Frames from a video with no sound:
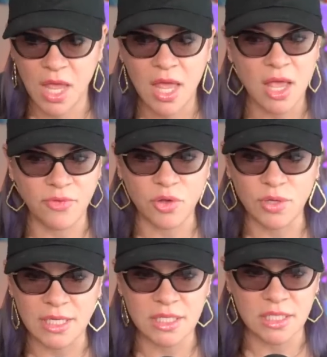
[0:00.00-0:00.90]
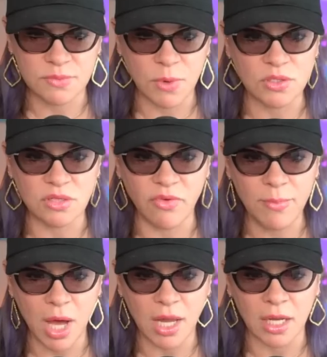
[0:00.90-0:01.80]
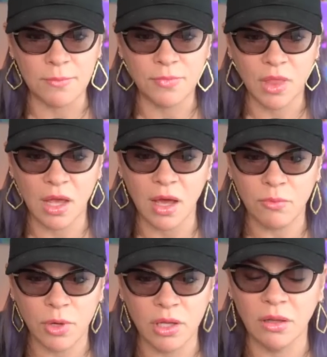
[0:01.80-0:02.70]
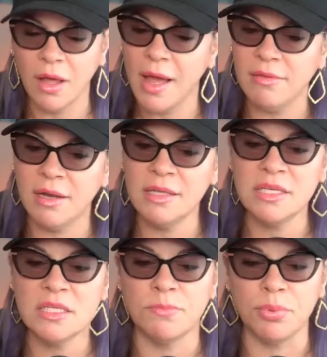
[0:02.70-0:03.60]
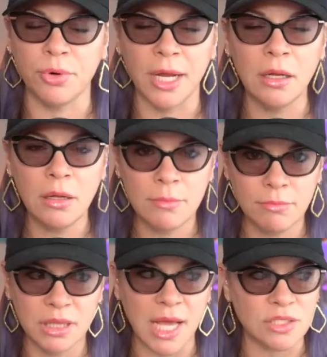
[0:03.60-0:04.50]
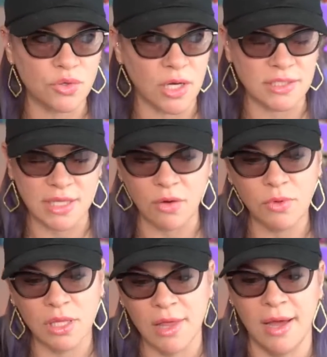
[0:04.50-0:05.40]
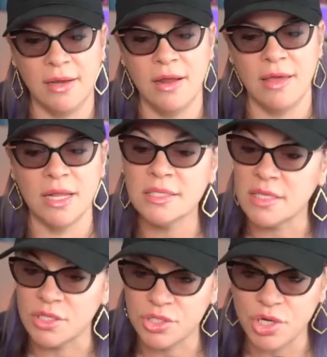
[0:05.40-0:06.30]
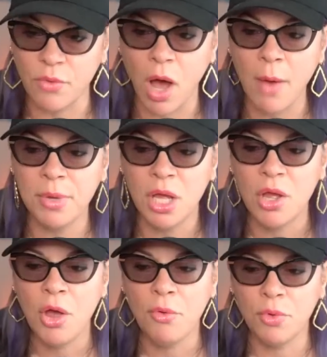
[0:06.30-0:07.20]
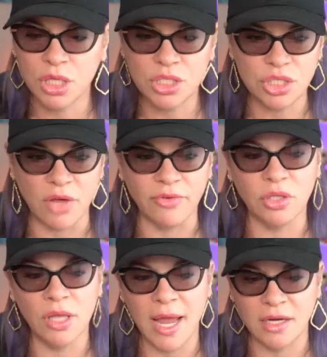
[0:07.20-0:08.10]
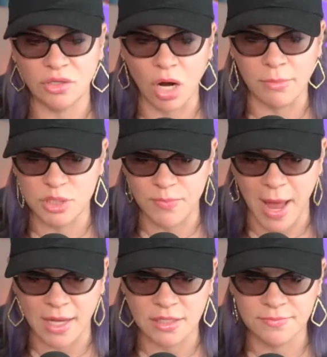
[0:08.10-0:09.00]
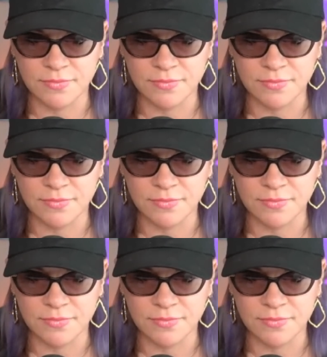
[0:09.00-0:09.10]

If you need to dispose of a body, I will. And then it says bring, but that's crossed out with a line. And then it says show up with a shovel and garbage bags.